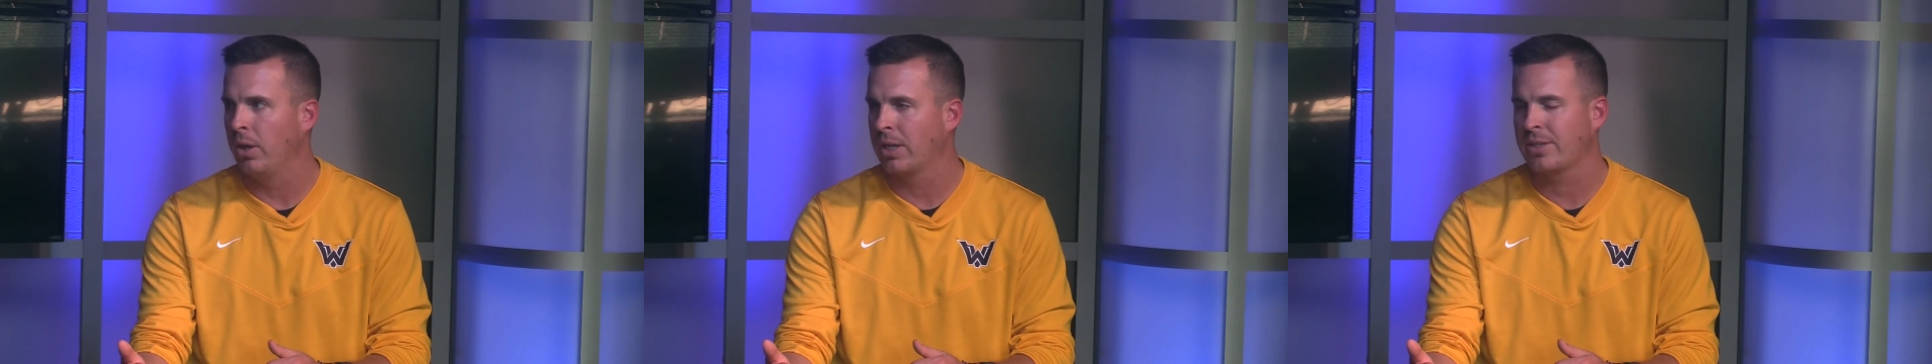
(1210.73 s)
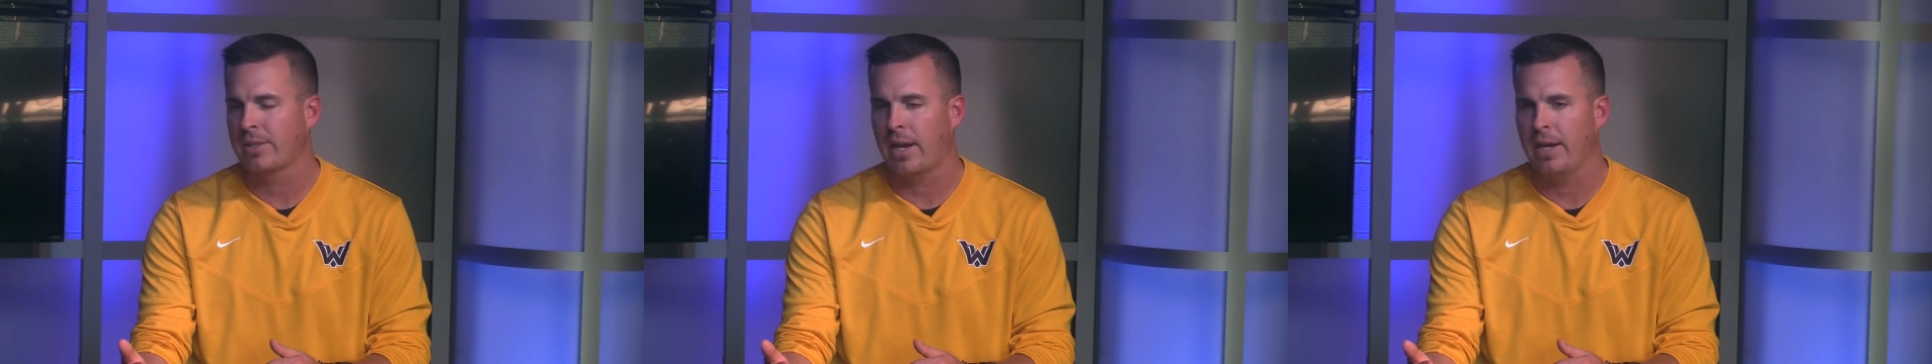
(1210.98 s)

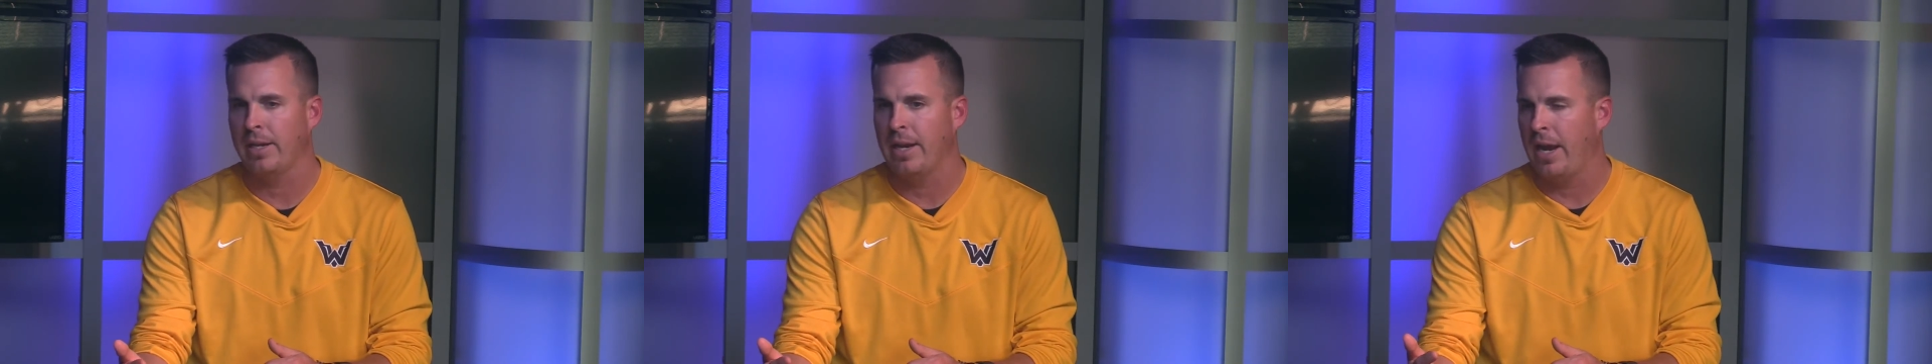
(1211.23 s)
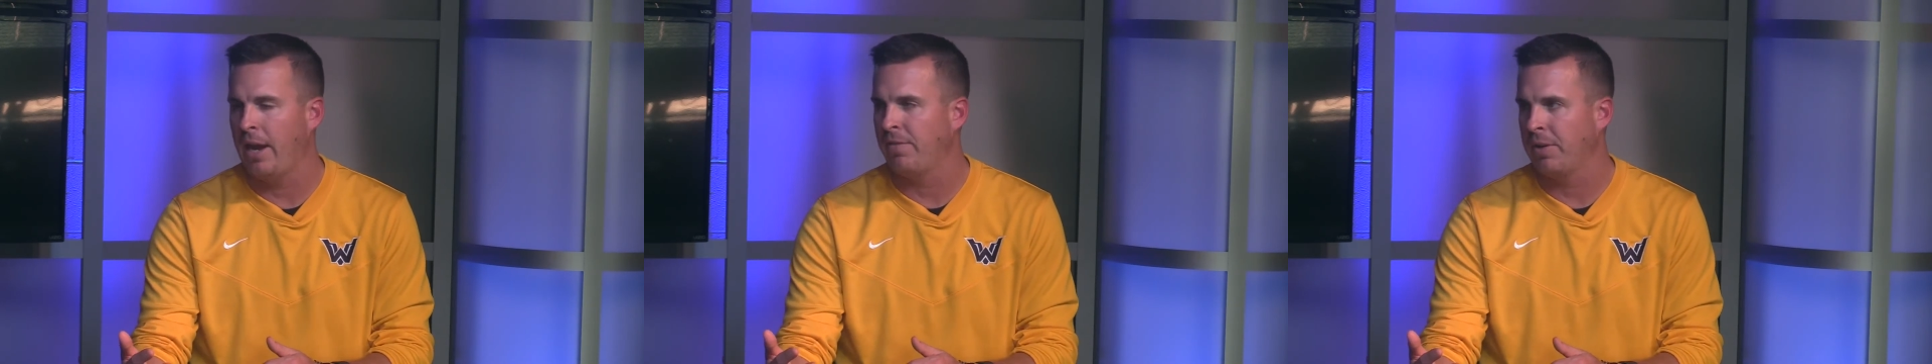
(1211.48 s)
Excited to
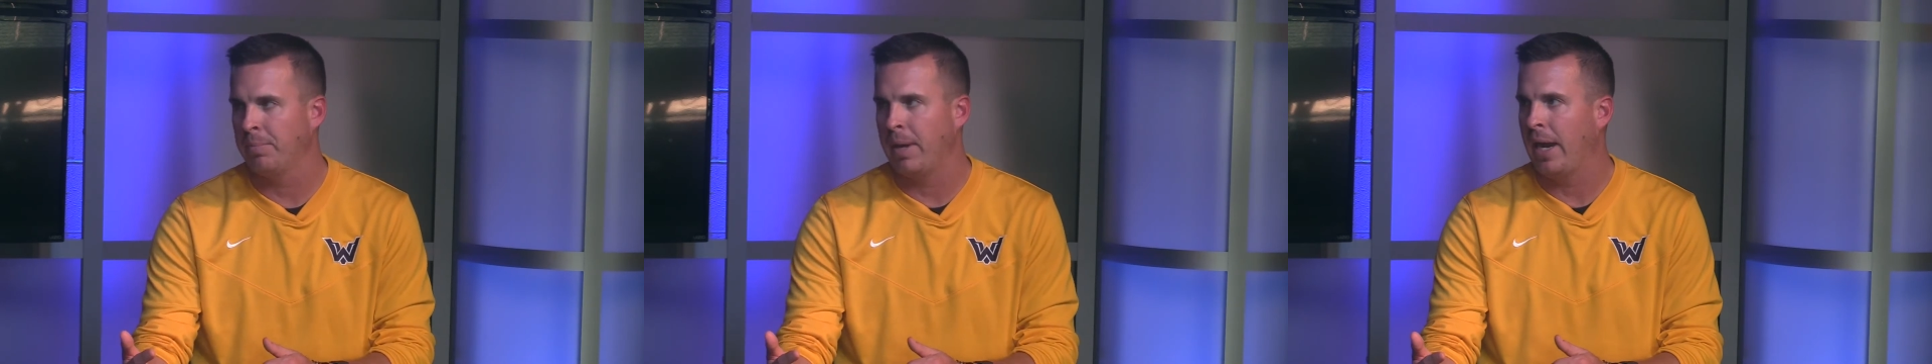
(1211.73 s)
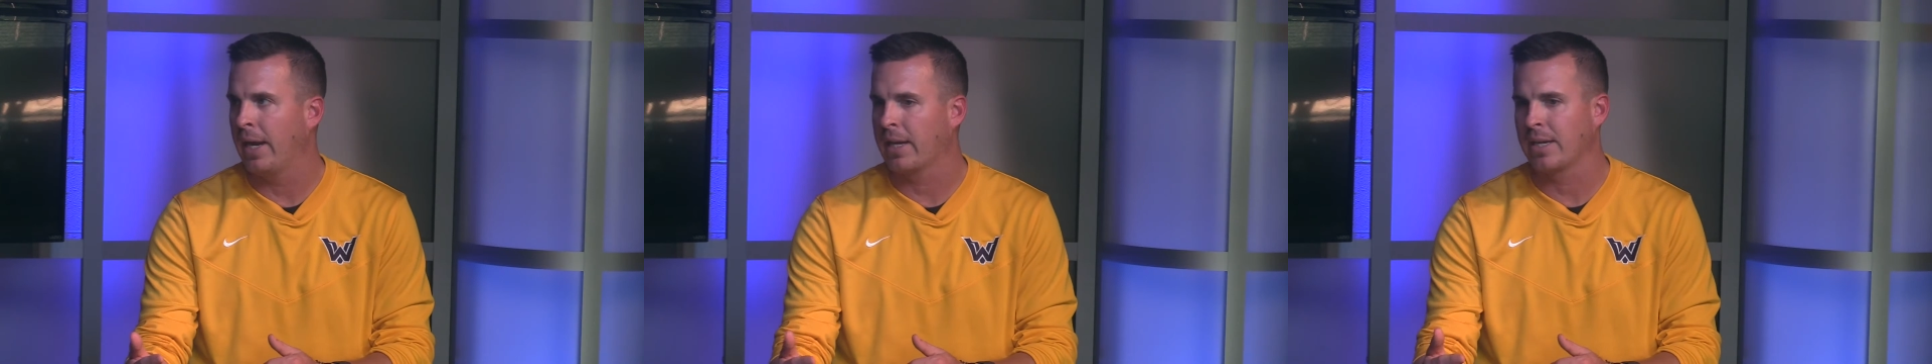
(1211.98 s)
have him
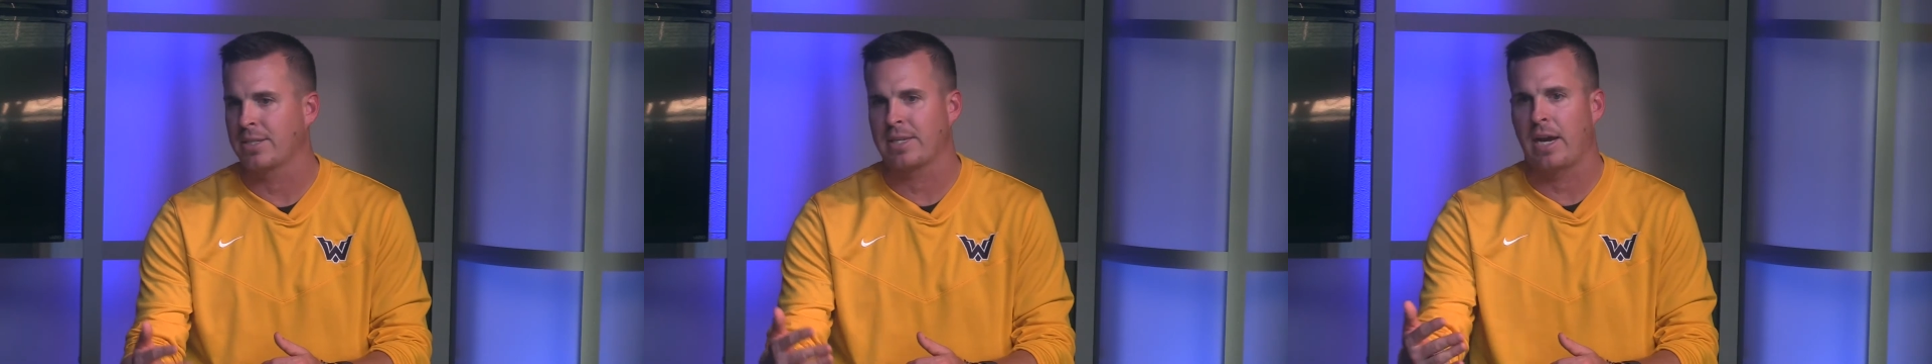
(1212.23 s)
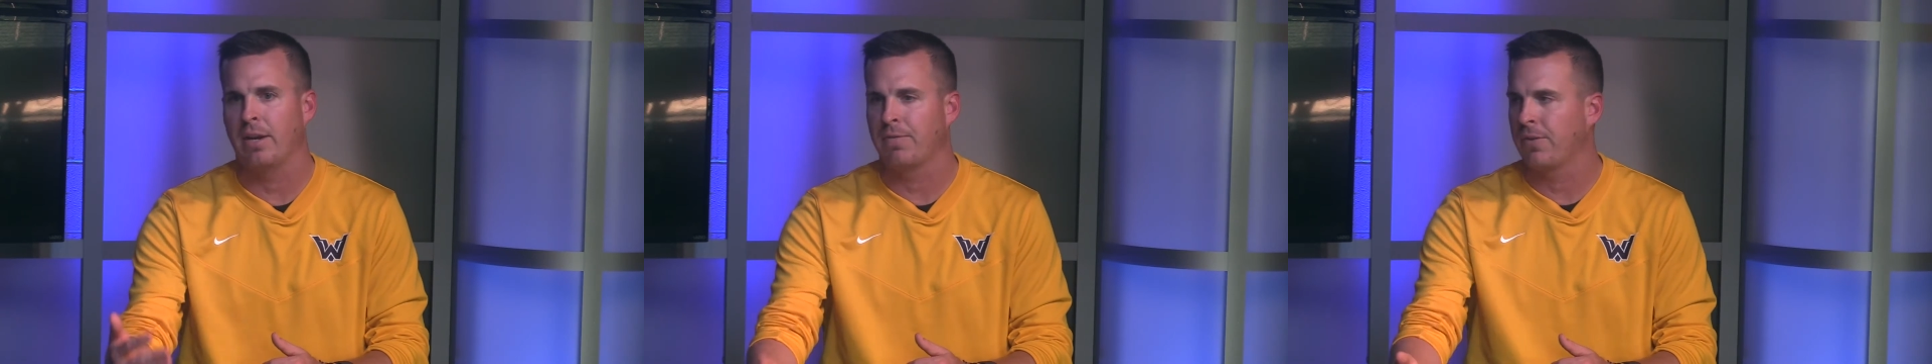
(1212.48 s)
back.
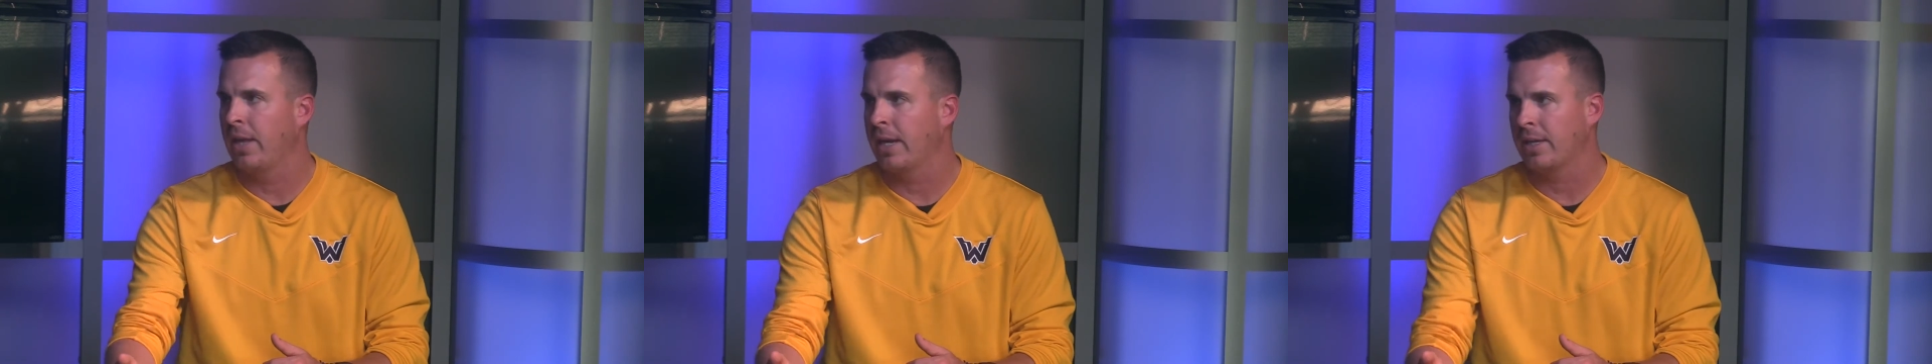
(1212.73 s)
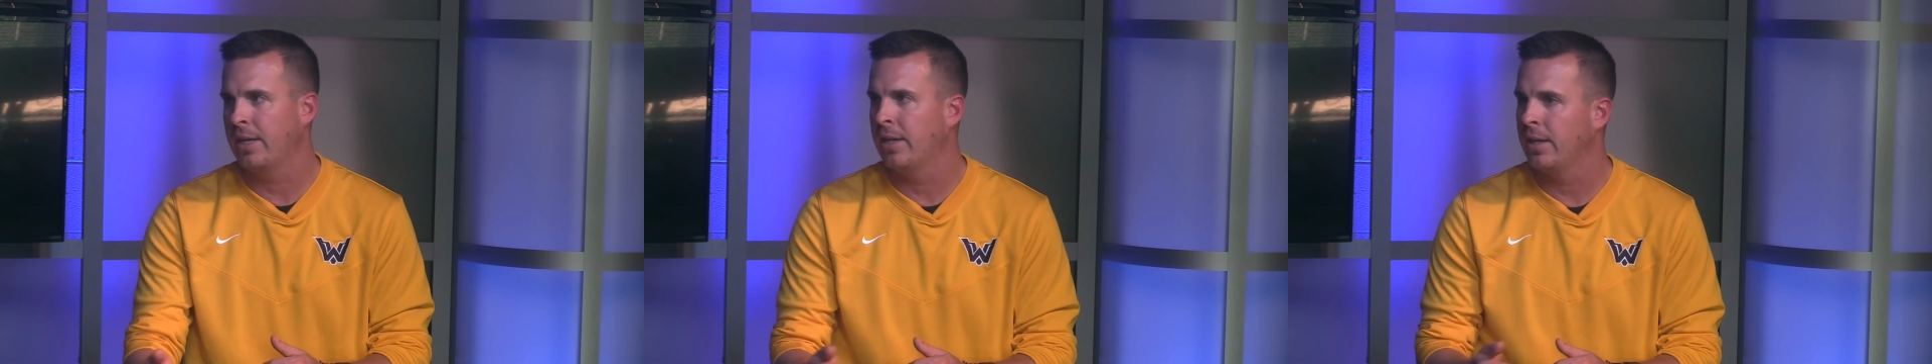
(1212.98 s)
Excited for
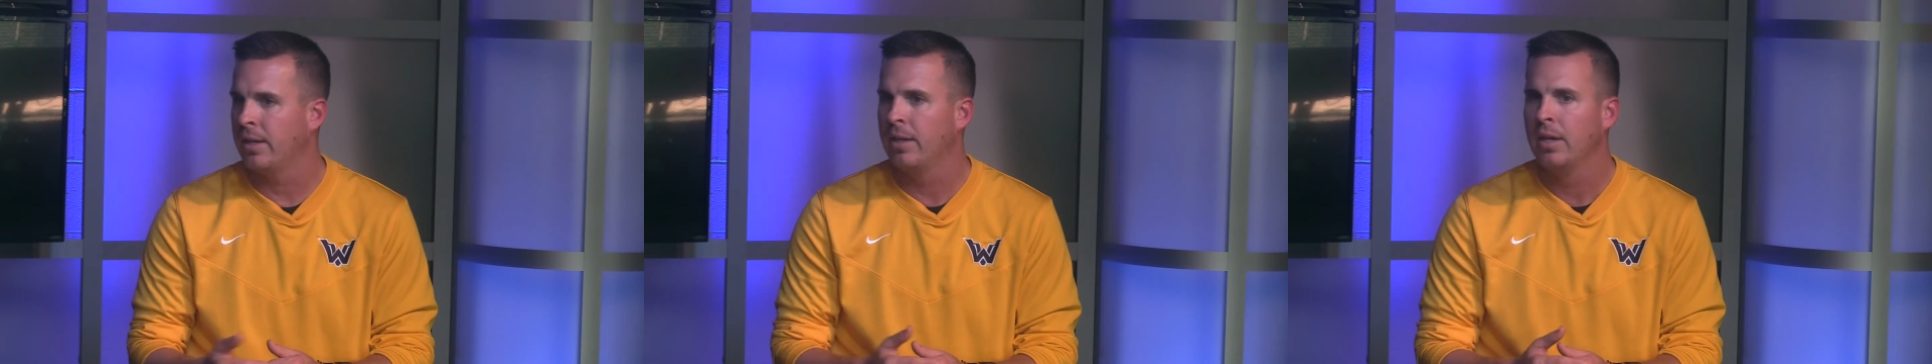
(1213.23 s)
that kid.